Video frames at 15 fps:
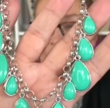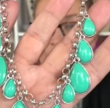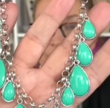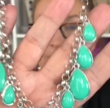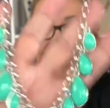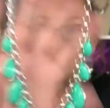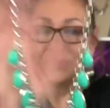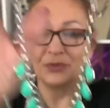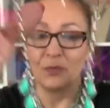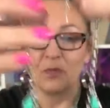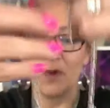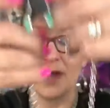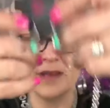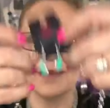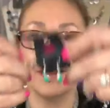Sold
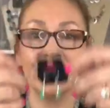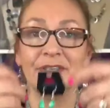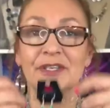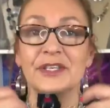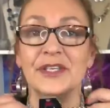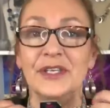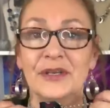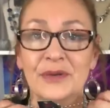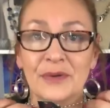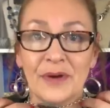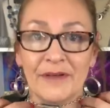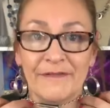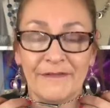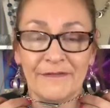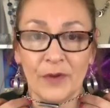one, two,
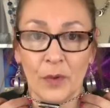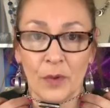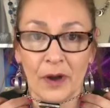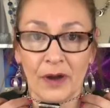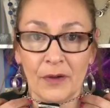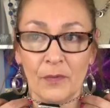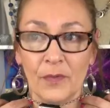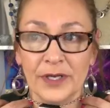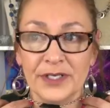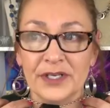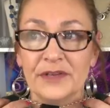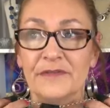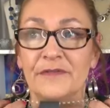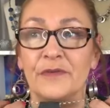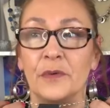four. One,
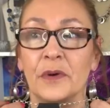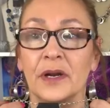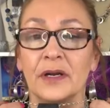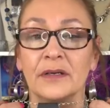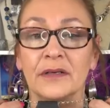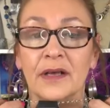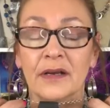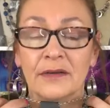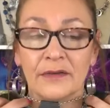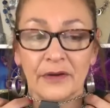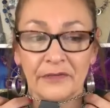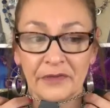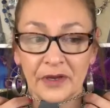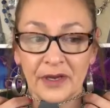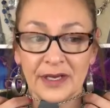two, four. I don't know
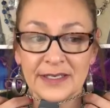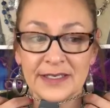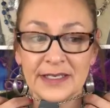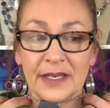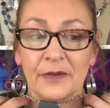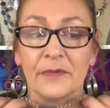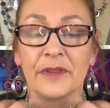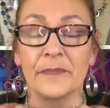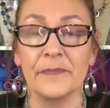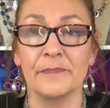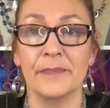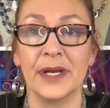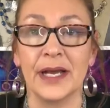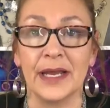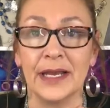if you're going to see it with
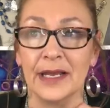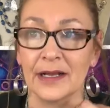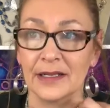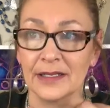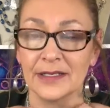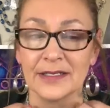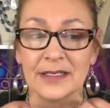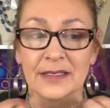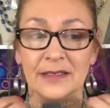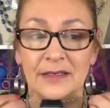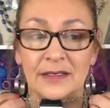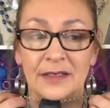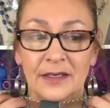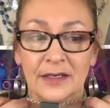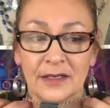my necklace,
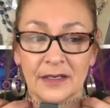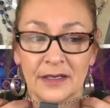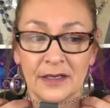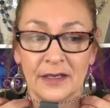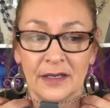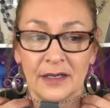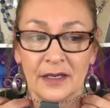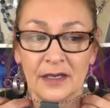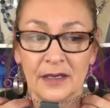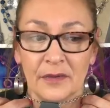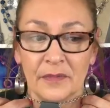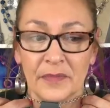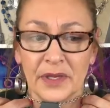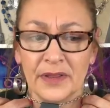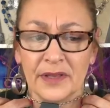
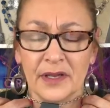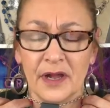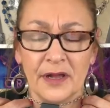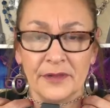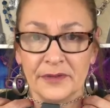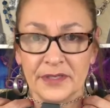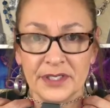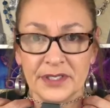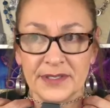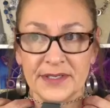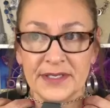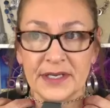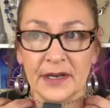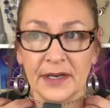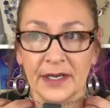but the color is just
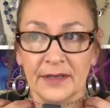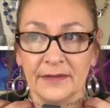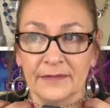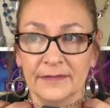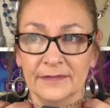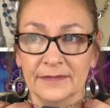stunning.